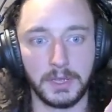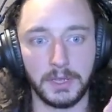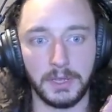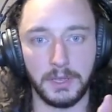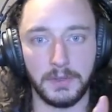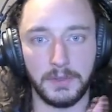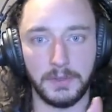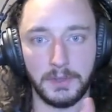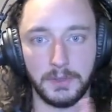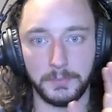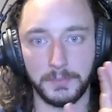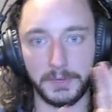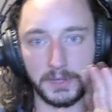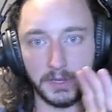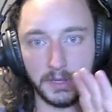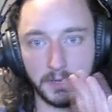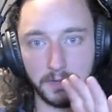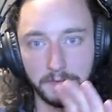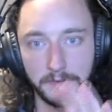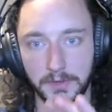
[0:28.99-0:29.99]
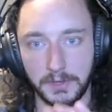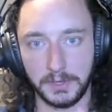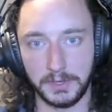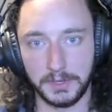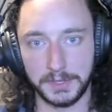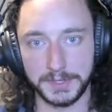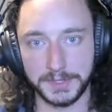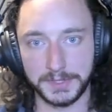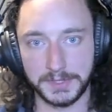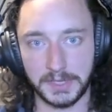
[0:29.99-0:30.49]
And then we have
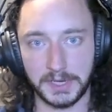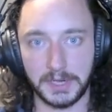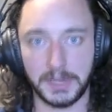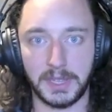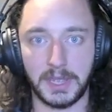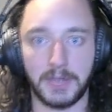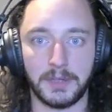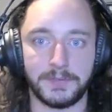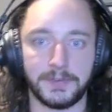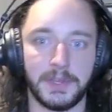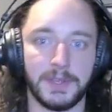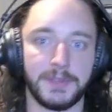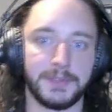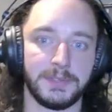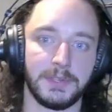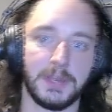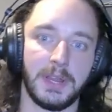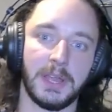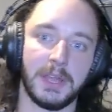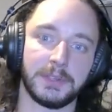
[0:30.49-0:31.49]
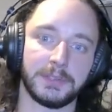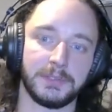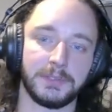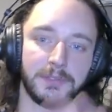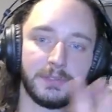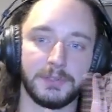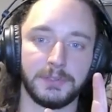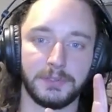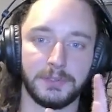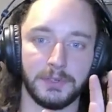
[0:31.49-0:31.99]
standing calf raises next.
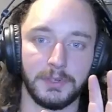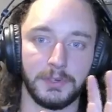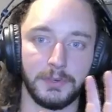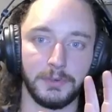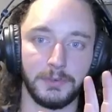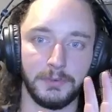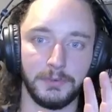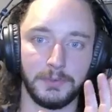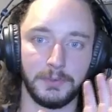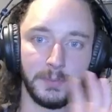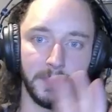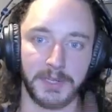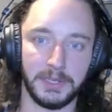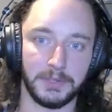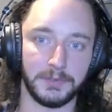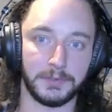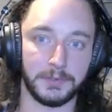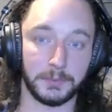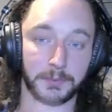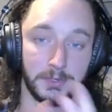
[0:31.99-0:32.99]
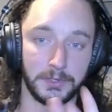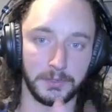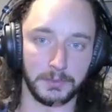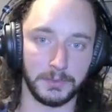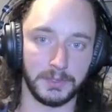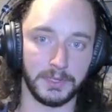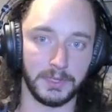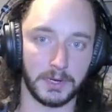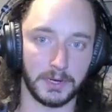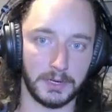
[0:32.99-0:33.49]
So to begin, since we're
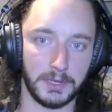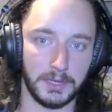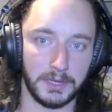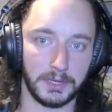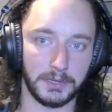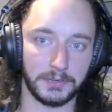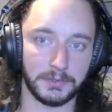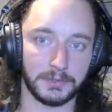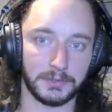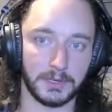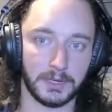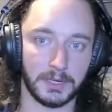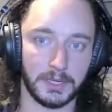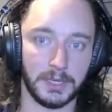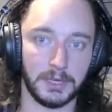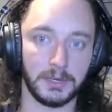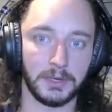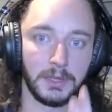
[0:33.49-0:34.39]
doing the RDLs, talking,